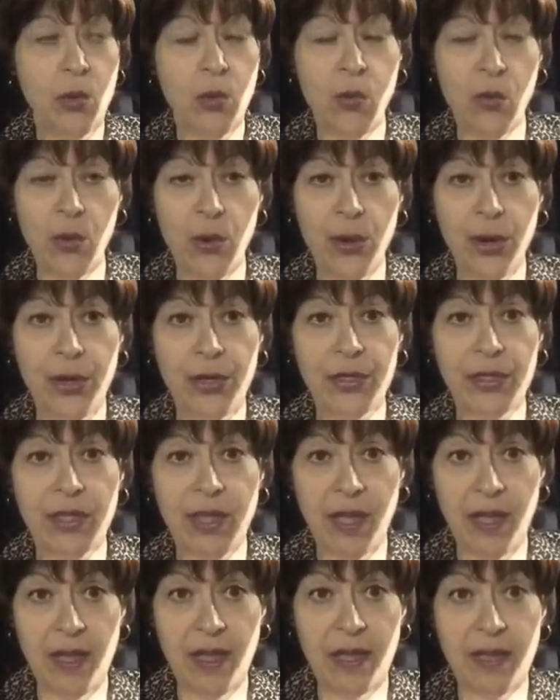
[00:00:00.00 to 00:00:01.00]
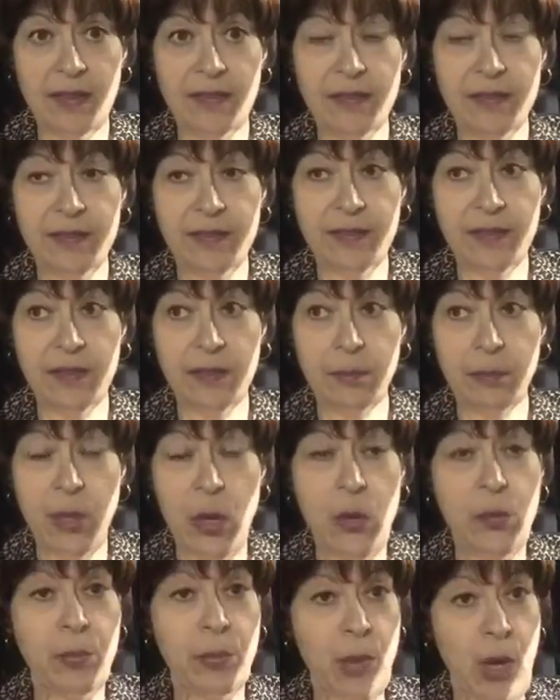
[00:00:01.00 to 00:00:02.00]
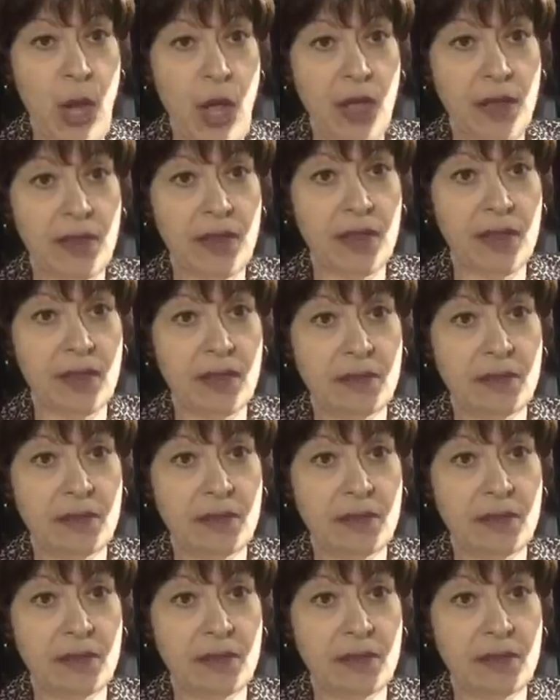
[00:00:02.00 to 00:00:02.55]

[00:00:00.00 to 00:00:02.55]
quart of bone broth